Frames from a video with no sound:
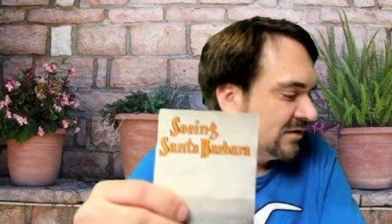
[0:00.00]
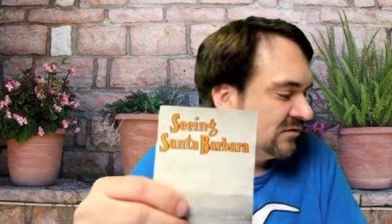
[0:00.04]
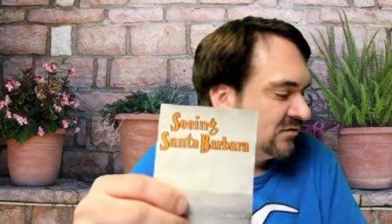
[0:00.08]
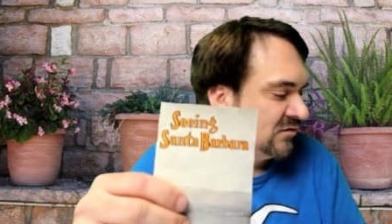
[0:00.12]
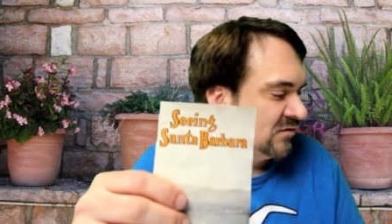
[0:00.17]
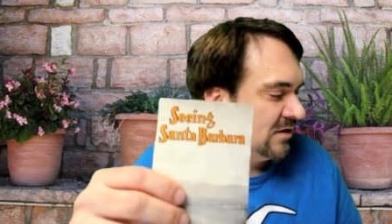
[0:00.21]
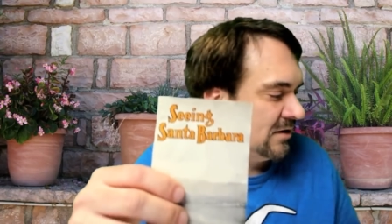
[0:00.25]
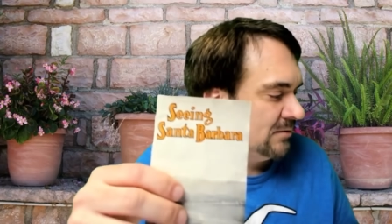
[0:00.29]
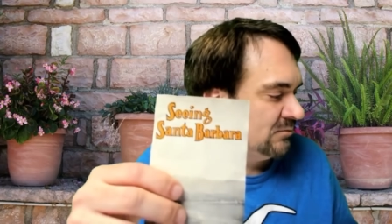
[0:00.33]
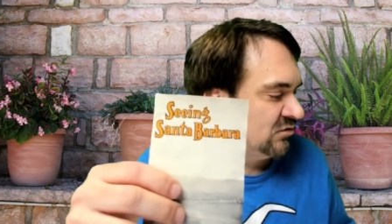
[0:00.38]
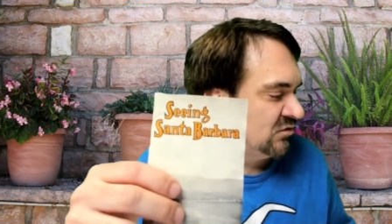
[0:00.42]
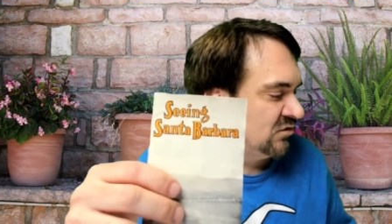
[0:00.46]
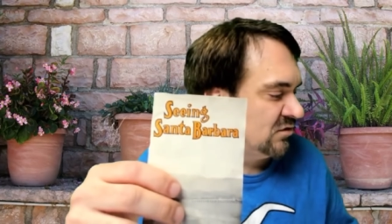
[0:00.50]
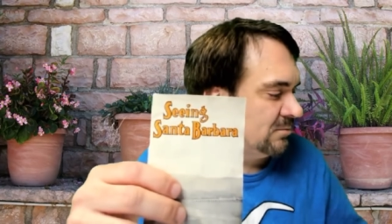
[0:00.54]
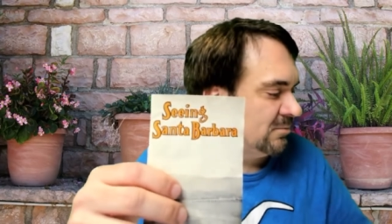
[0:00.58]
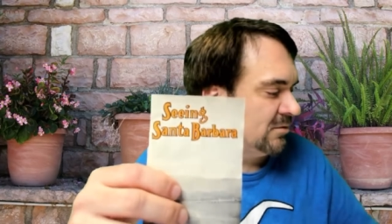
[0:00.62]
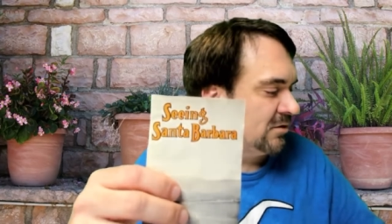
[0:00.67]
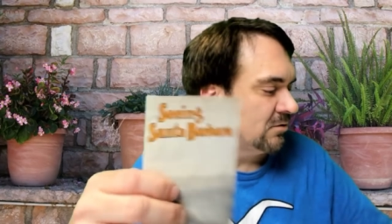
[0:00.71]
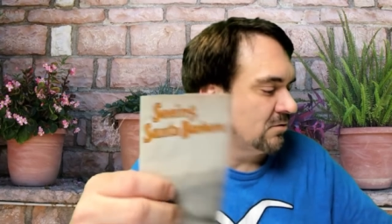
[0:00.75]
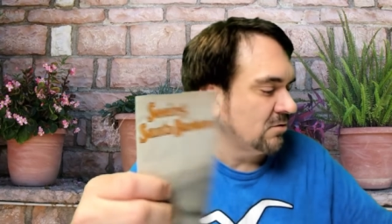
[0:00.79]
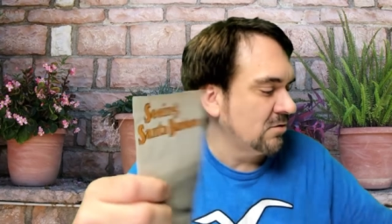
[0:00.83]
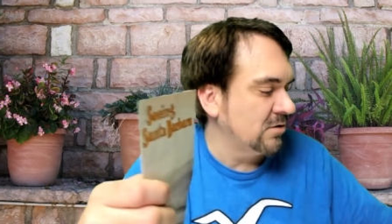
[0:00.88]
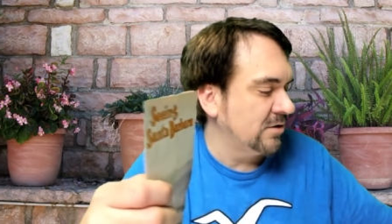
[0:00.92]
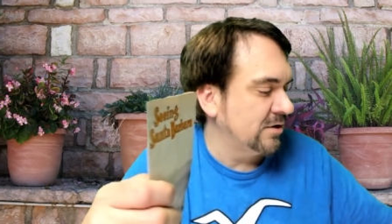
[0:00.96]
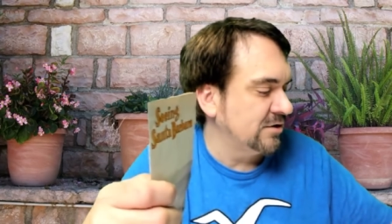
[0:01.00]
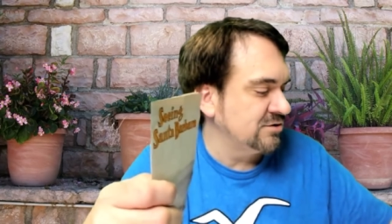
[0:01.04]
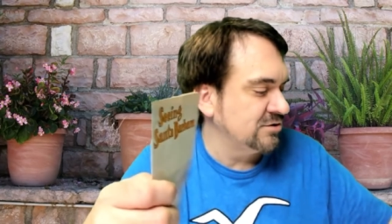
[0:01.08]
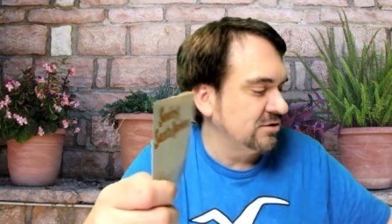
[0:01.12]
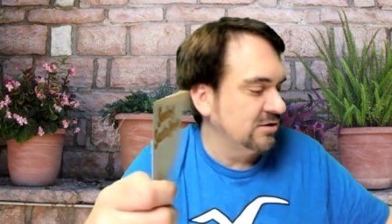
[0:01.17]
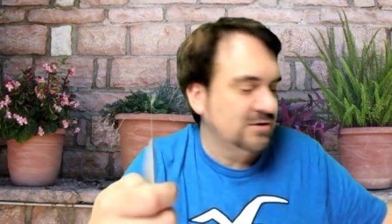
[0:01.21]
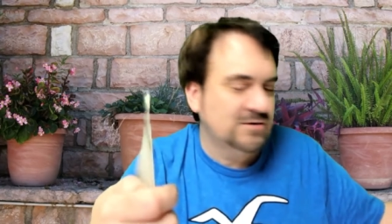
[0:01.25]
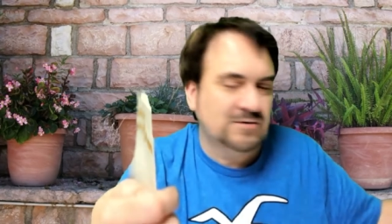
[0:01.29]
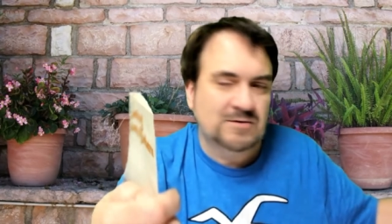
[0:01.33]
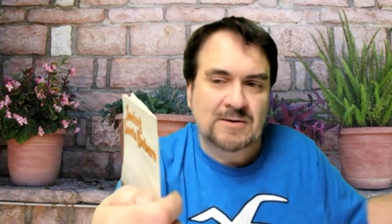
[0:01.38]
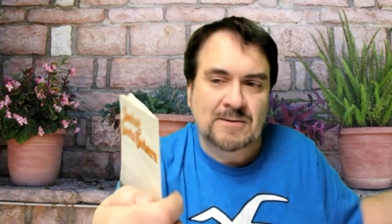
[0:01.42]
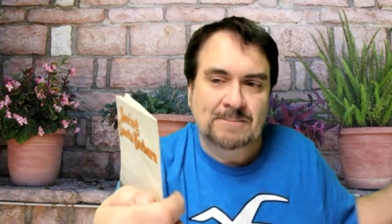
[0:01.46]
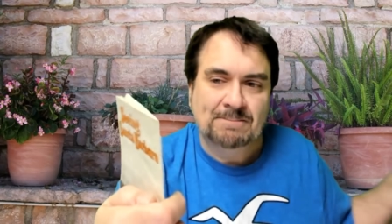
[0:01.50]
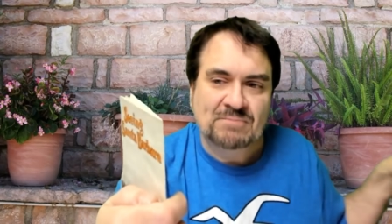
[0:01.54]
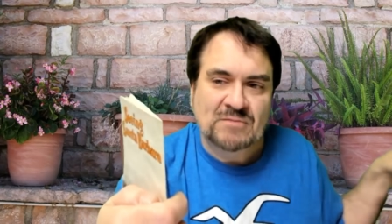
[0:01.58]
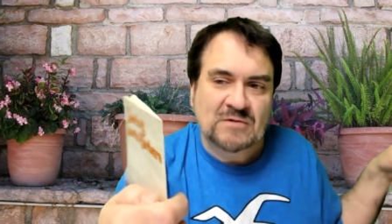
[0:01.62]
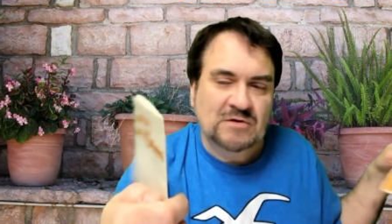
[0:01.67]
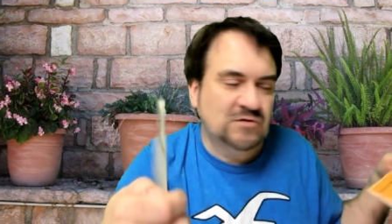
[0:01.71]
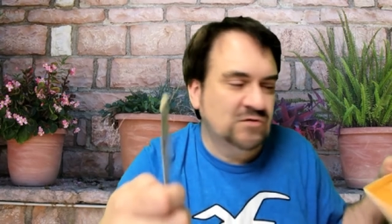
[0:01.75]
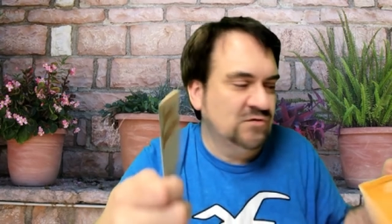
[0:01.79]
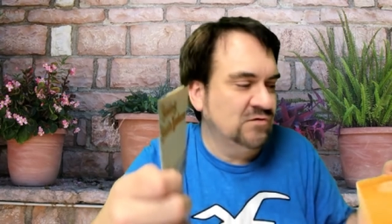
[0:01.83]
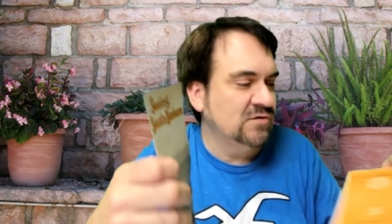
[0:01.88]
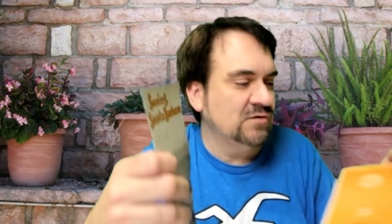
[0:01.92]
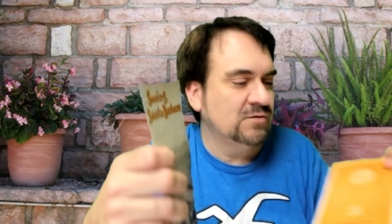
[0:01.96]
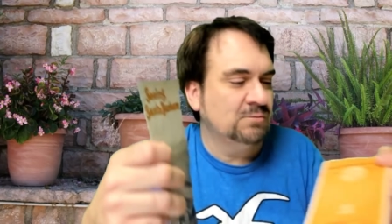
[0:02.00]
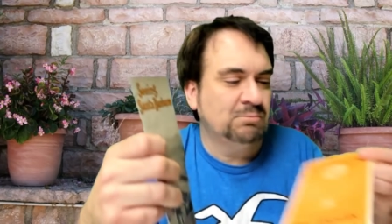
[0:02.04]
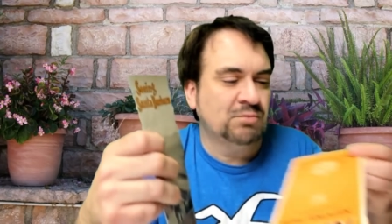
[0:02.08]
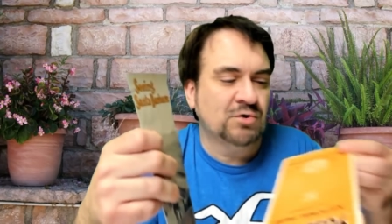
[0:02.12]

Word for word: that same similar orange and just a